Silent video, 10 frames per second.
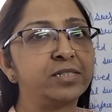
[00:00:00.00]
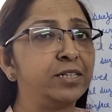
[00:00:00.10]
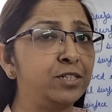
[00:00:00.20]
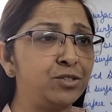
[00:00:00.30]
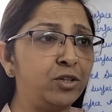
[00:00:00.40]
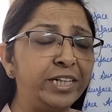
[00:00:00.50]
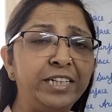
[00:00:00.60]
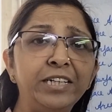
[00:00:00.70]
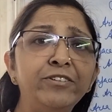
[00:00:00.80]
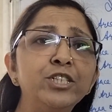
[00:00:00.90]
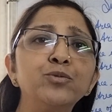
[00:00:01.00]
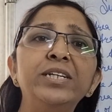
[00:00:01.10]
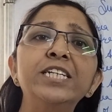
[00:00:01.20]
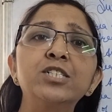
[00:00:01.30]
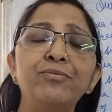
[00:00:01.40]
It is not
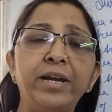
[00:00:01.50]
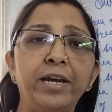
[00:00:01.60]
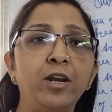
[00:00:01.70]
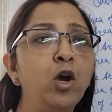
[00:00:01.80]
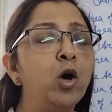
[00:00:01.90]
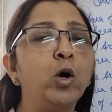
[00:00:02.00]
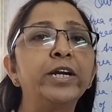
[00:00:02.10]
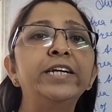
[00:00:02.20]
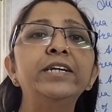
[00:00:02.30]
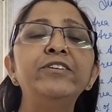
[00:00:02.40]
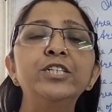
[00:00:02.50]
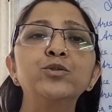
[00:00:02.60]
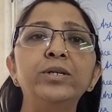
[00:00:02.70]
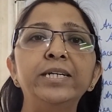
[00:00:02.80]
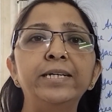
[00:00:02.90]
individually sphere or
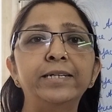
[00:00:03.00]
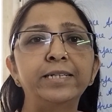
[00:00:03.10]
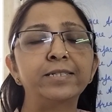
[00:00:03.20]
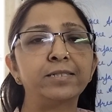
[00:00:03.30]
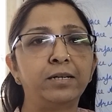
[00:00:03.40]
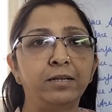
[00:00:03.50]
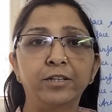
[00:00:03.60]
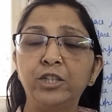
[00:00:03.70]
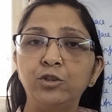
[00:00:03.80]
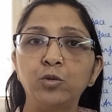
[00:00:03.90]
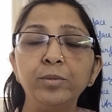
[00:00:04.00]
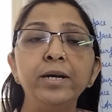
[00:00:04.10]
individually it is a cube.